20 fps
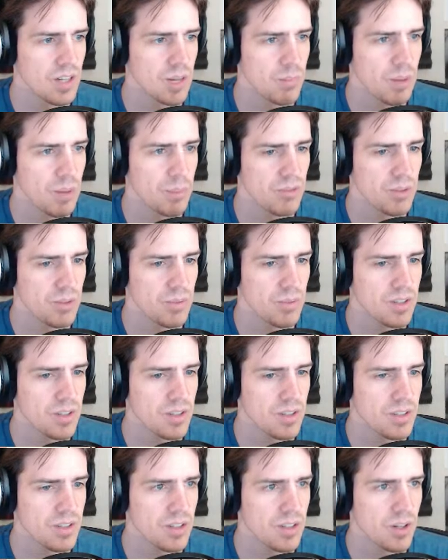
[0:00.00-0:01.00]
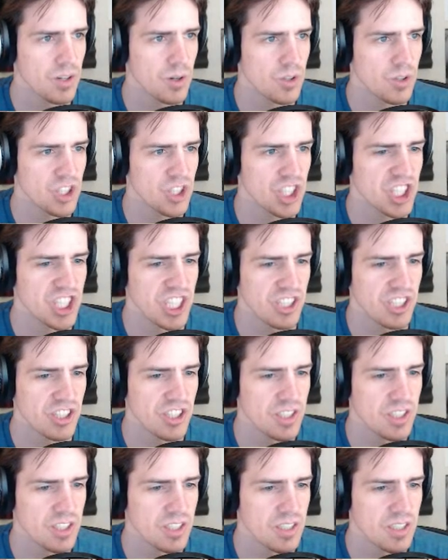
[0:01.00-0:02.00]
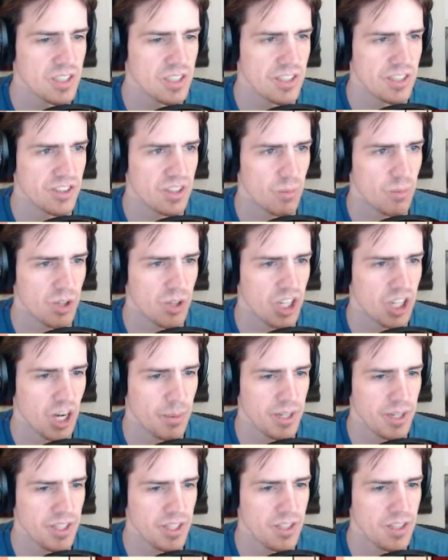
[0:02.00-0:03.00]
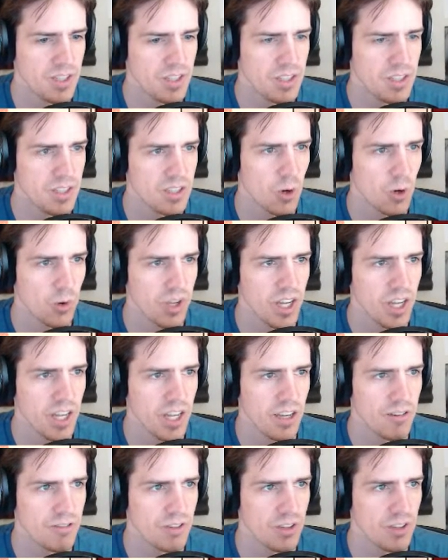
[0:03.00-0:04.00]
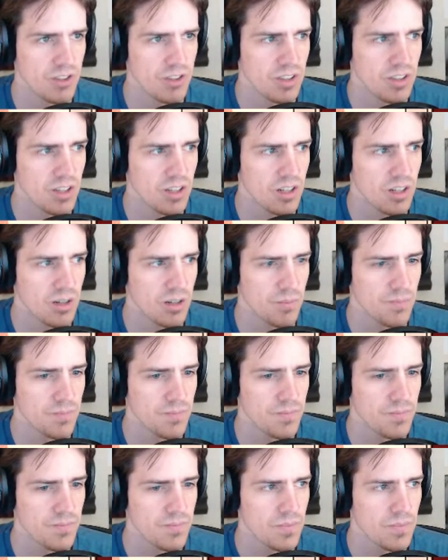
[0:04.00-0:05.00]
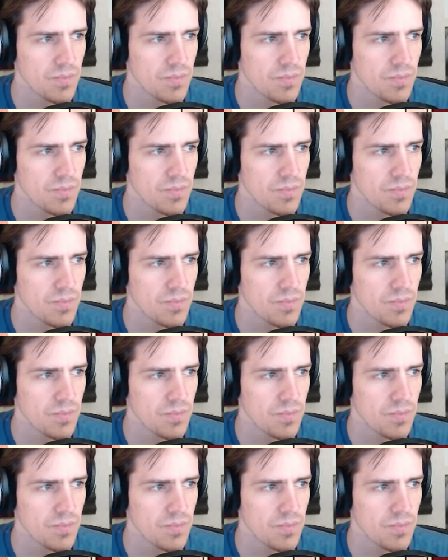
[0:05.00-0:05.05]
Did I bump something? Oh no. Shit. Is someone coming? Okay, false alarm.